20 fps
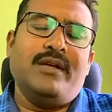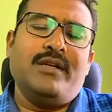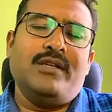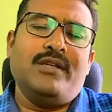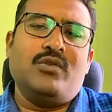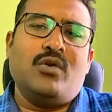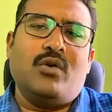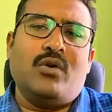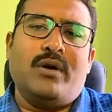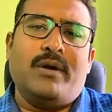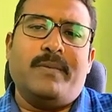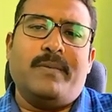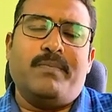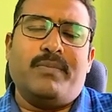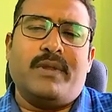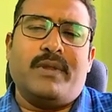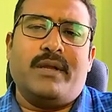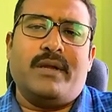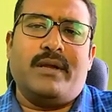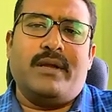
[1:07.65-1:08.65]
So
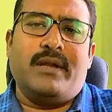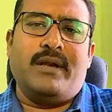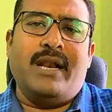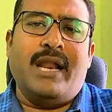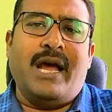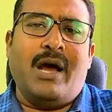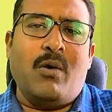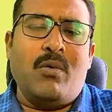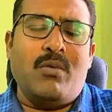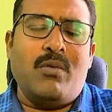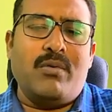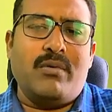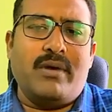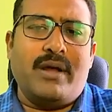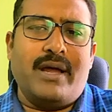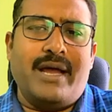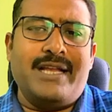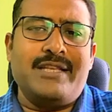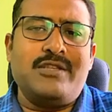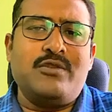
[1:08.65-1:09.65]
now,
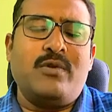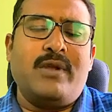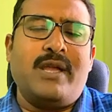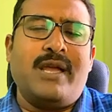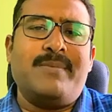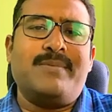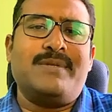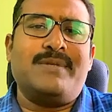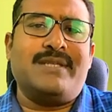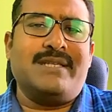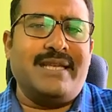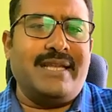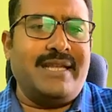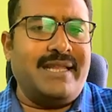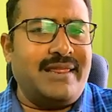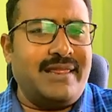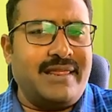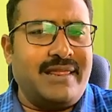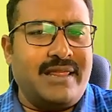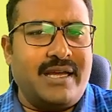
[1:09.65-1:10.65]
as we have
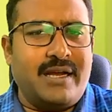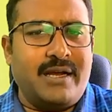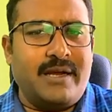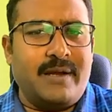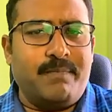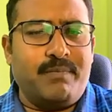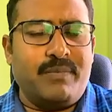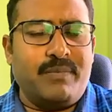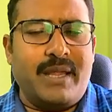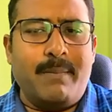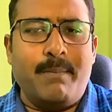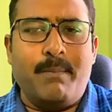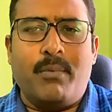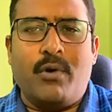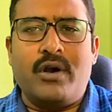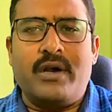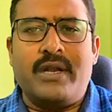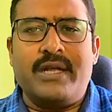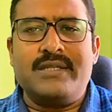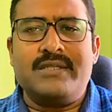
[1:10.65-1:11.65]
seen the
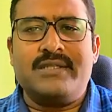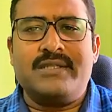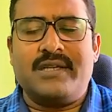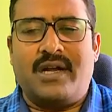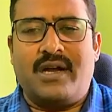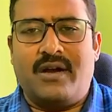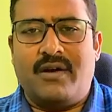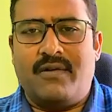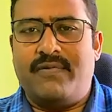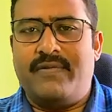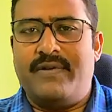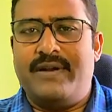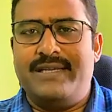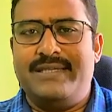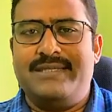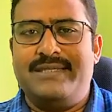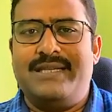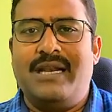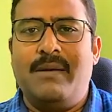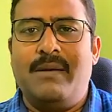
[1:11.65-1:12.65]
importance of
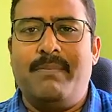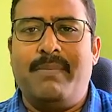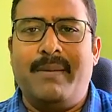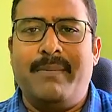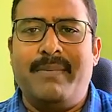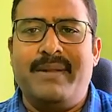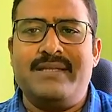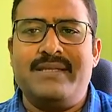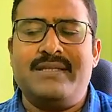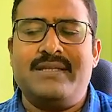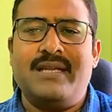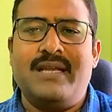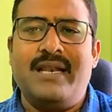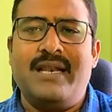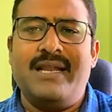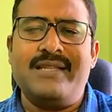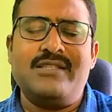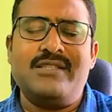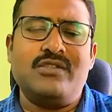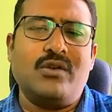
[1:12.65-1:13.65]
digital payments,
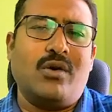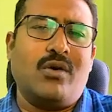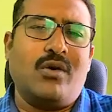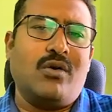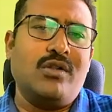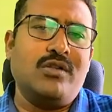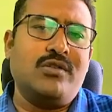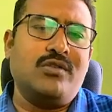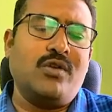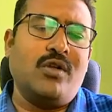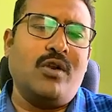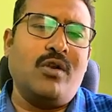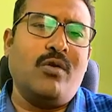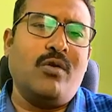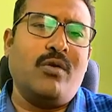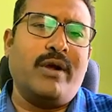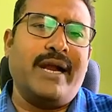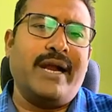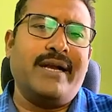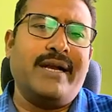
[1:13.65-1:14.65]
let's also
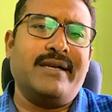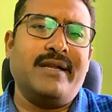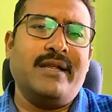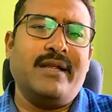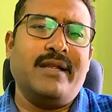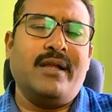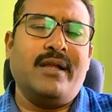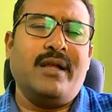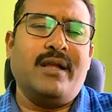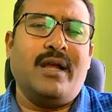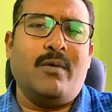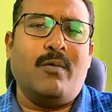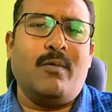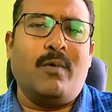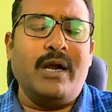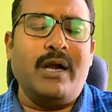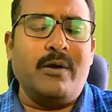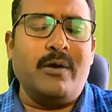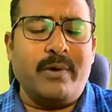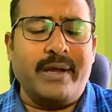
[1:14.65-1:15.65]
look at
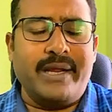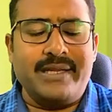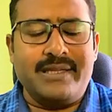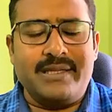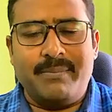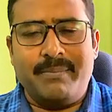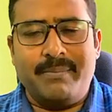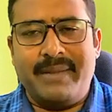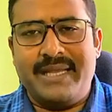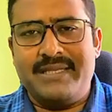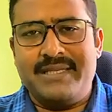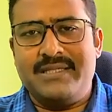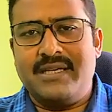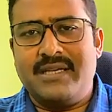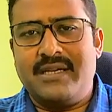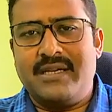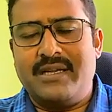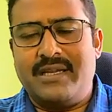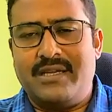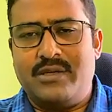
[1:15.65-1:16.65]
what were the
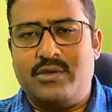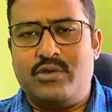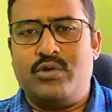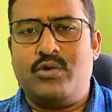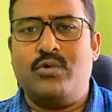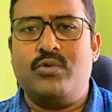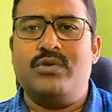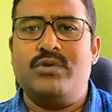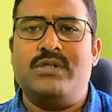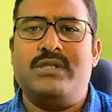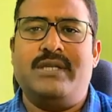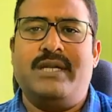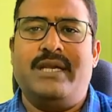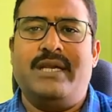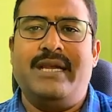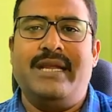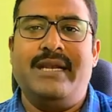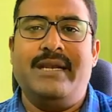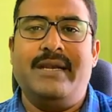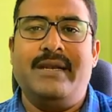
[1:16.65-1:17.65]
major issues
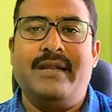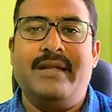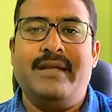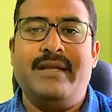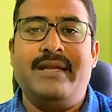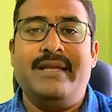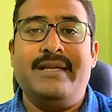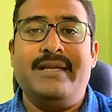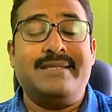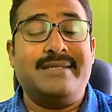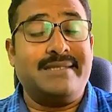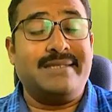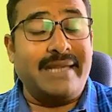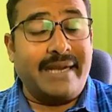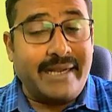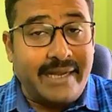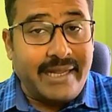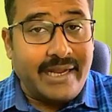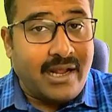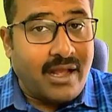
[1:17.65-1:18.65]
in
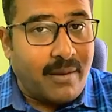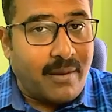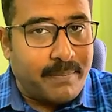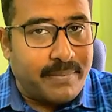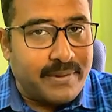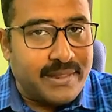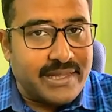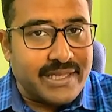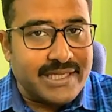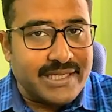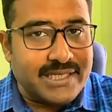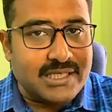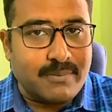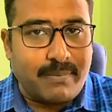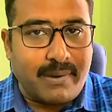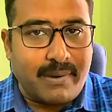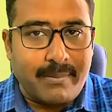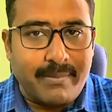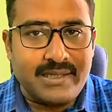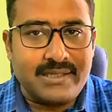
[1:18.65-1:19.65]
setting up these
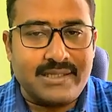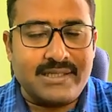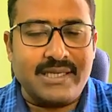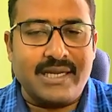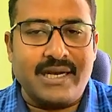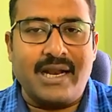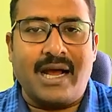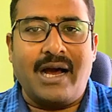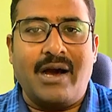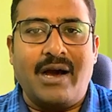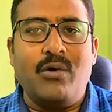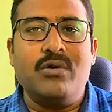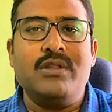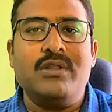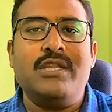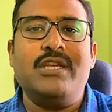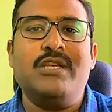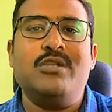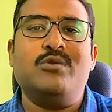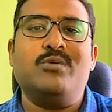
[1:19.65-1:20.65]
payments and how
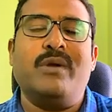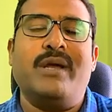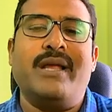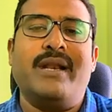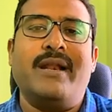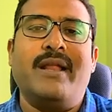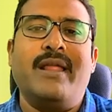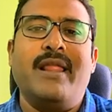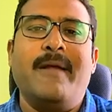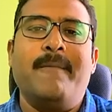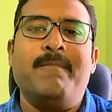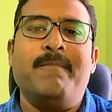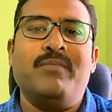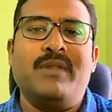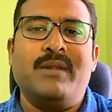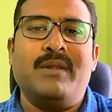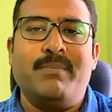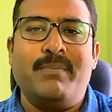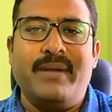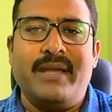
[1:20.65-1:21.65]
these were
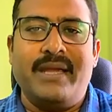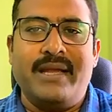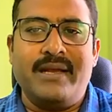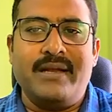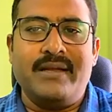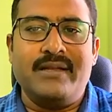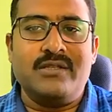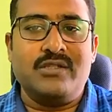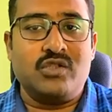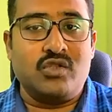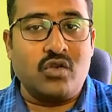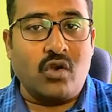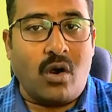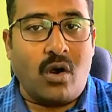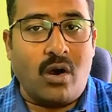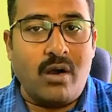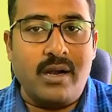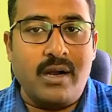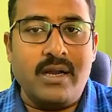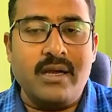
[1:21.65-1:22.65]
being
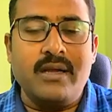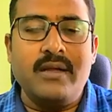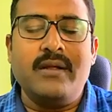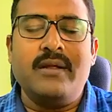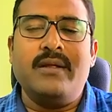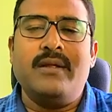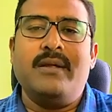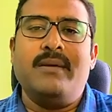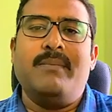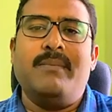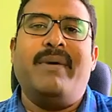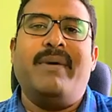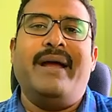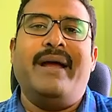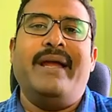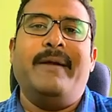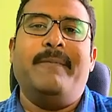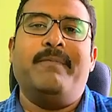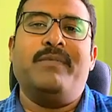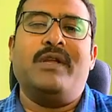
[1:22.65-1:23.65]
solved
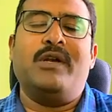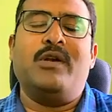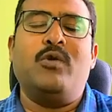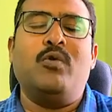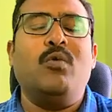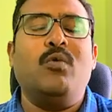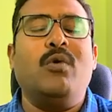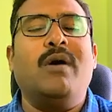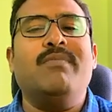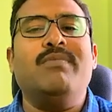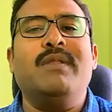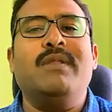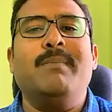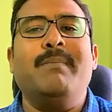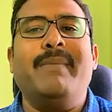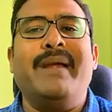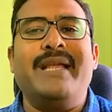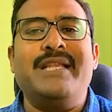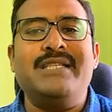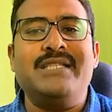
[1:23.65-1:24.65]
by two of the
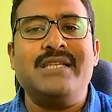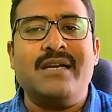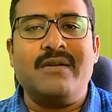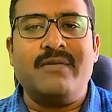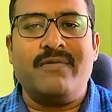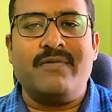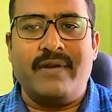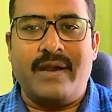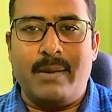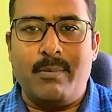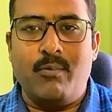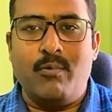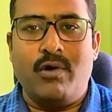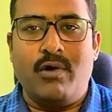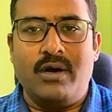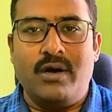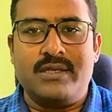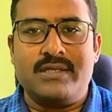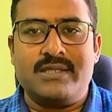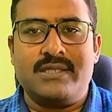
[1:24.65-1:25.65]
major
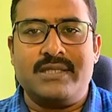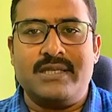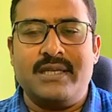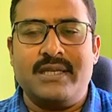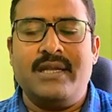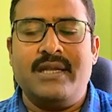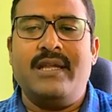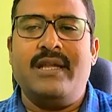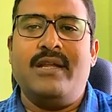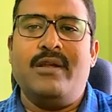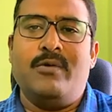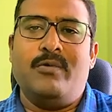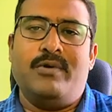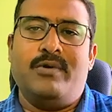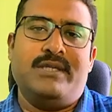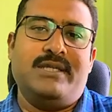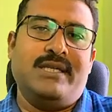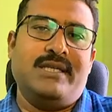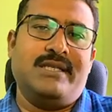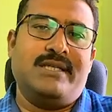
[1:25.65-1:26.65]
frameworks
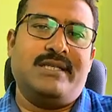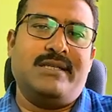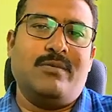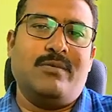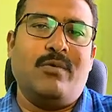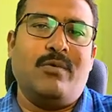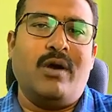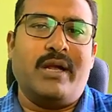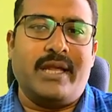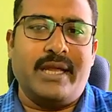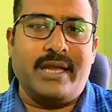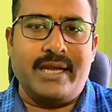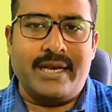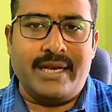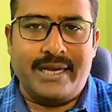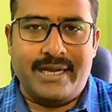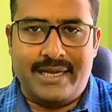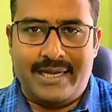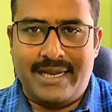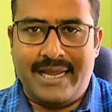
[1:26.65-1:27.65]
which is working in
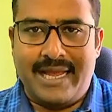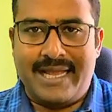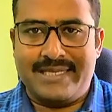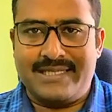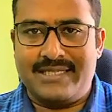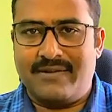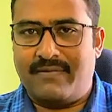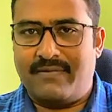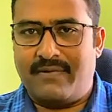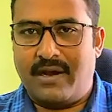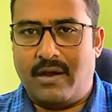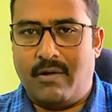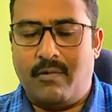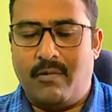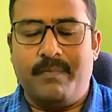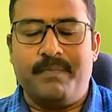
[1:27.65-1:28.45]
India as of now.